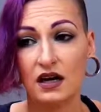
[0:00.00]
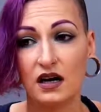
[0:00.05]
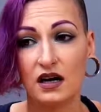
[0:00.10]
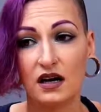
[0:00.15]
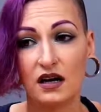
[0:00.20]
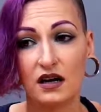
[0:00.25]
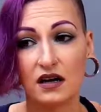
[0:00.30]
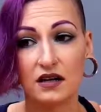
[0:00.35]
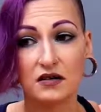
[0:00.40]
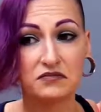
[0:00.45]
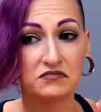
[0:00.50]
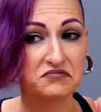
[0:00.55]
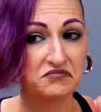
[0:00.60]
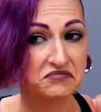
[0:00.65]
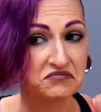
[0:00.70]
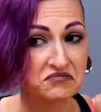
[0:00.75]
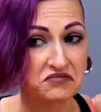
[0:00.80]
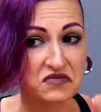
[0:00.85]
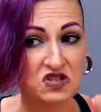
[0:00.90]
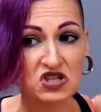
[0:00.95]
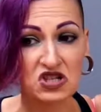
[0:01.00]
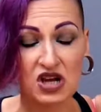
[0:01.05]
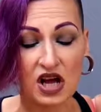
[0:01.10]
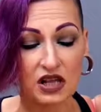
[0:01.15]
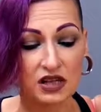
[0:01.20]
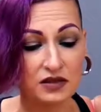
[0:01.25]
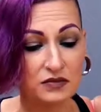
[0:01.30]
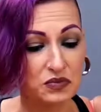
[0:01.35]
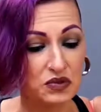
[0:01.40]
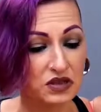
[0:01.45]

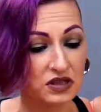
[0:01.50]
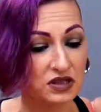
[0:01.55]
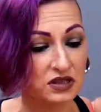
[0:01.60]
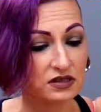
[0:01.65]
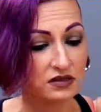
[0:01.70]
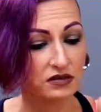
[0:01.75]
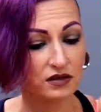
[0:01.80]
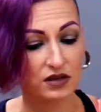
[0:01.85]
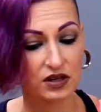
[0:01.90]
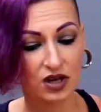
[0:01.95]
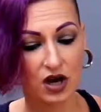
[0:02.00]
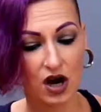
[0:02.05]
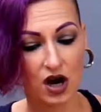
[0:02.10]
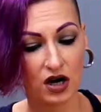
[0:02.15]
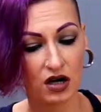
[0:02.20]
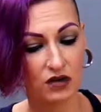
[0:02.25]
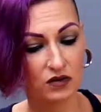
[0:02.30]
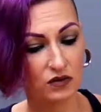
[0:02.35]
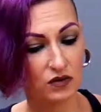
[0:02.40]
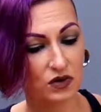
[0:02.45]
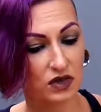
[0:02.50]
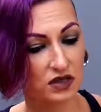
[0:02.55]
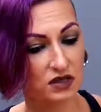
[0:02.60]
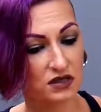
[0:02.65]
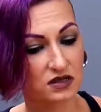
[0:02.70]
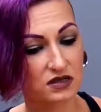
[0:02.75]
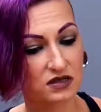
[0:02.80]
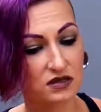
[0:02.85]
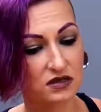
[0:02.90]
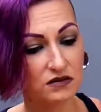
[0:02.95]
Solid book. The art
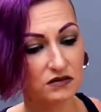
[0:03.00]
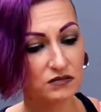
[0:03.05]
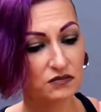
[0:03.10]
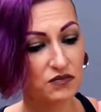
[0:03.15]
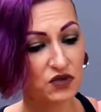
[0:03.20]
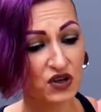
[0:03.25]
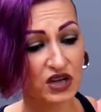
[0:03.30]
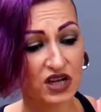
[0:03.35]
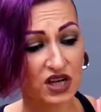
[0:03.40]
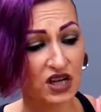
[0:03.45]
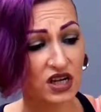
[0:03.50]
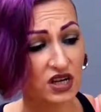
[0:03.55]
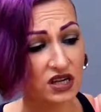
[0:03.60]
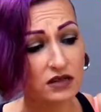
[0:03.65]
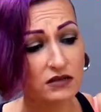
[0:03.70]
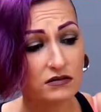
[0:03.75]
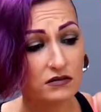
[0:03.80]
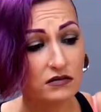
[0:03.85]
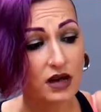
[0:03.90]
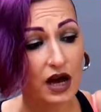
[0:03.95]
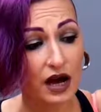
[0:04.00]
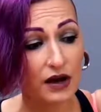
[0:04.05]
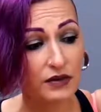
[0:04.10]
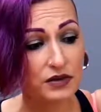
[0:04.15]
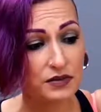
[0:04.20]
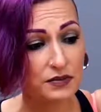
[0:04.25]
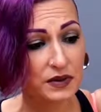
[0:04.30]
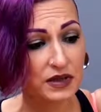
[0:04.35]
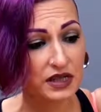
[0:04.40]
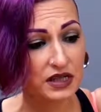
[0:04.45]
was pretty good. I
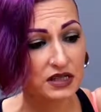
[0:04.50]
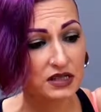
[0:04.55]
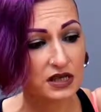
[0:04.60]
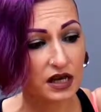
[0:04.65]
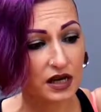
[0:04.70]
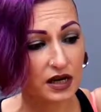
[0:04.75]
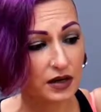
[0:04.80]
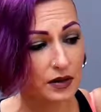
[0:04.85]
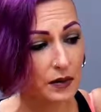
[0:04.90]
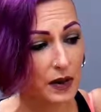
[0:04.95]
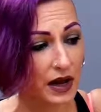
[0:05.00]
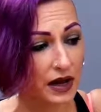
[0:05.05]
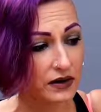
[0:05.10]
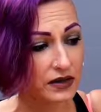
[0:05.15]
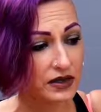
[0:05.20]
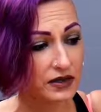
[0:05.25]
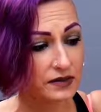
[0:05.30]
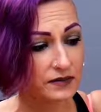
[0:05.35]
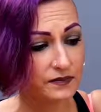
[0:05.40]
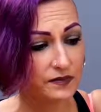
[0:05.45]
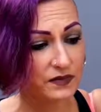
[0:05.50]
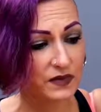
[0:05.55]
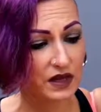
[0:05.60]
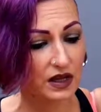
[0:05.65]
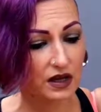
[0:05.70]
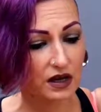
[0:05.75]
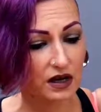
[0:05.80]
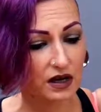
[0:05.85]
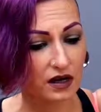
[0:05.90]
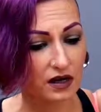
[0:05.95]
was pretty excited about it.
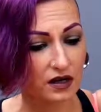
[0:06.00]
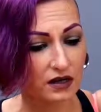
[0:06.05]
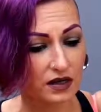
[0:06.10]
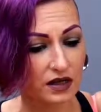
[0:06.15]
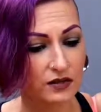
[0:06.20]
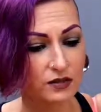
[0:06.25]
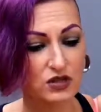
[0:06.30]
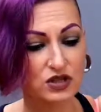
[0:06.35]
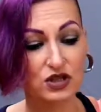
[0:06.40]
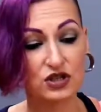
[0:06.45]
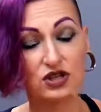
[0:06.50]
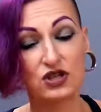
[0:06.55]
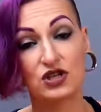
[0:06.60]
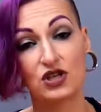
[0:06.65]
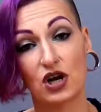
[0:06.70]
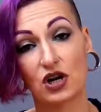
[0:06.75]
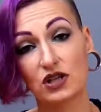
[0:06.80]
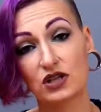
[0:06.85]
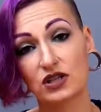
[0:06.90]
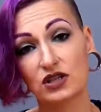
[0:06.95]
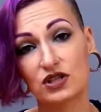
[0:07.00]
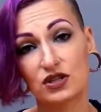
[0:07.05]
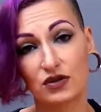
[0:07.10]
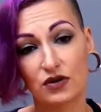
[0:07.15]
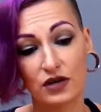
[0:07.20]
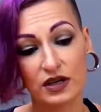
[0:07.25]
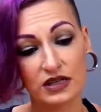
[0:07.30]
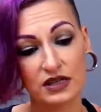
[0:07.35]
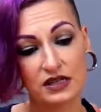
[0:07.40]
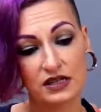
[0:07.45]
It was a dark
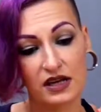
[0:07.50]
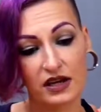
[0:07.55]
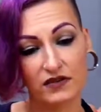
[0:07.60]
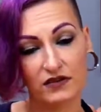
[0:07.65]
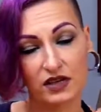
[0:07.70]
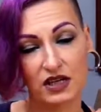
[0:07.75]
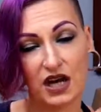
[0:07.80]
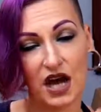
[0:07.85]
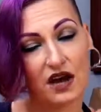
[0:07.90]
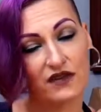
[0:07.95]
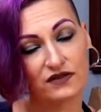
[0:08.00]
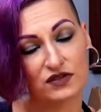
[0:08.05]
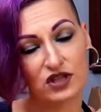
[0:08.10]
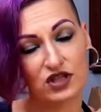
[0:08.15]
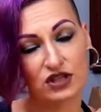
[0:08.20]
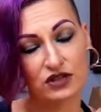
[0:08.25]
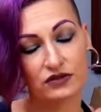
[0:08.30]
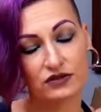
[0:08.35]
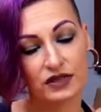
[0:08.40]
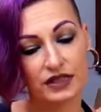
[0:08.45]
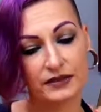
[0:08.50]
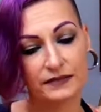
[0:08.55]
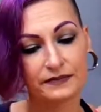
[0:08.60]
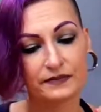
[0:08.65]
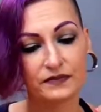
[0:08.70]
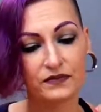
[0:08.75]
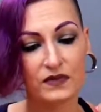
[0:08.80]
story. It's definitely not for children.